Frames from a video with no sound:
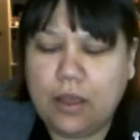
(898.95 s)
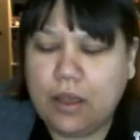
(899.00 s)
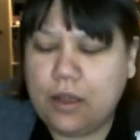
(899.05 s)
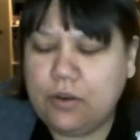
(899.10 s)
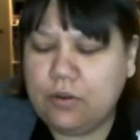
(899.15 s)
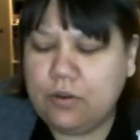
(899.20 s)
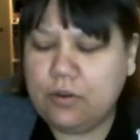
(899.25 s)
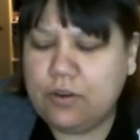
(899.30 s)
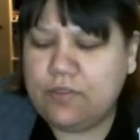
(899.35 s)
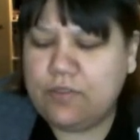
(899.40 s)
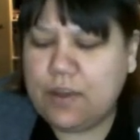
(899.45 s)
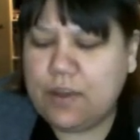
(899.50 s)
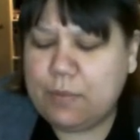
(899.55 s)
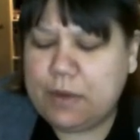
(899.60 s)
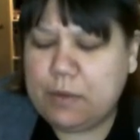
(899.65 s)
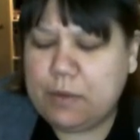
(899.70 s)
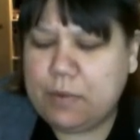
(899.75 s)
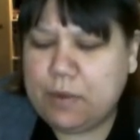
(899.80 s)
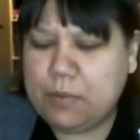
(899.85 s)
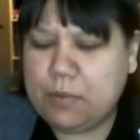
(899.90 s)
I don't have that
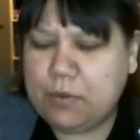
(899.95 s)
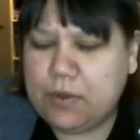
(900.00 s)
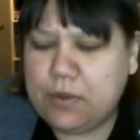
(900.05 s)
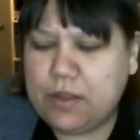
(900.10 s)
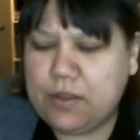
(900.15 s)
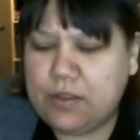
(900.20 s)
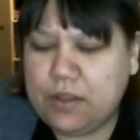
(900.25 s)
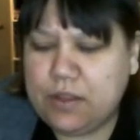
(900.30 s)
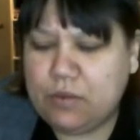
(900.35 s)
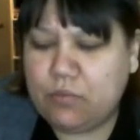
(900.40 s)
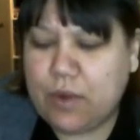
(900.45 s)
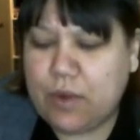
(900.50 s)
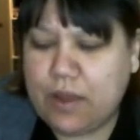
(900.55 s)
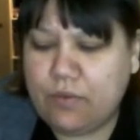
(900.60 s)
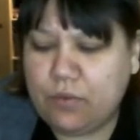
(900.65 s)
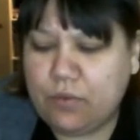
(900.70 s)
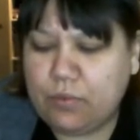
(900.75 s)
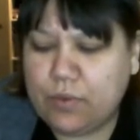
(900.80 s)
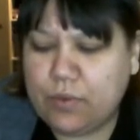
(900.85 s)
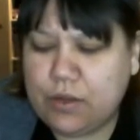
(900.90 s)
many people in the
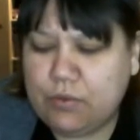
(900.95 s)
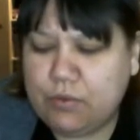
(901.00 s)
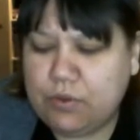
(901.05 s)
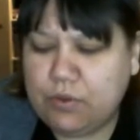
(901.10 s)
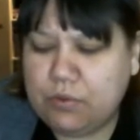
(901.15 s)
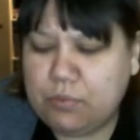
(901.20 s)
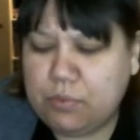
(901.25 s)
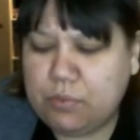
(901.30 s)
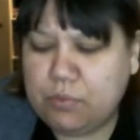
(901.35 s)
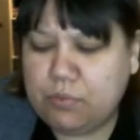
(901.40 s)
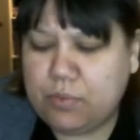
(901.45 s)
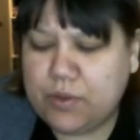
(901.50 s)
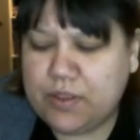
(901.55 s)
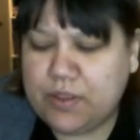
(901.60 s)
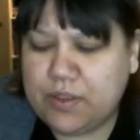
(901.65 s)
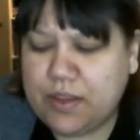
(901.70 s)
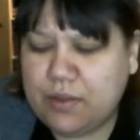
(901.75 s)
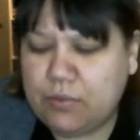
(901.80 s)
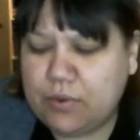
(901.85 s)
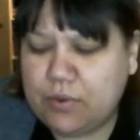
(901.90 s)
Ravelry group, but
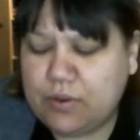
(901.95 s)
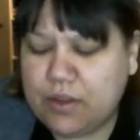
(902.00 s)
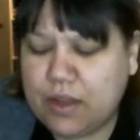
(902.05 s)
that one